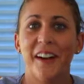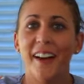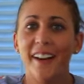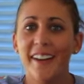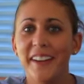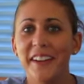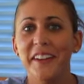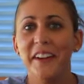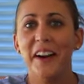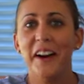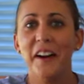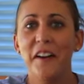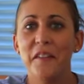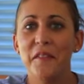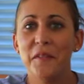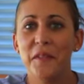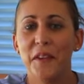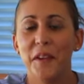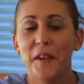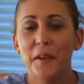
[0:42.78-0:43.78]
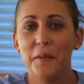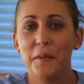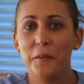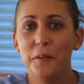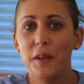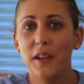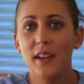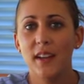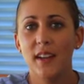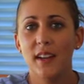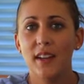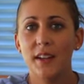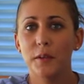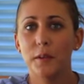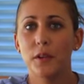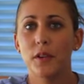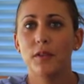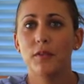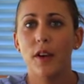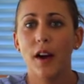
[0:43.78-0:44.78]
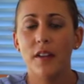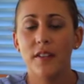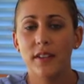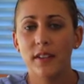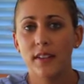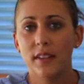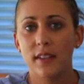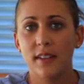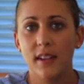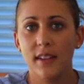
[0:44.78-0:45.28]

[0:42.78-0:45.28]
Honey. Um, we were founded in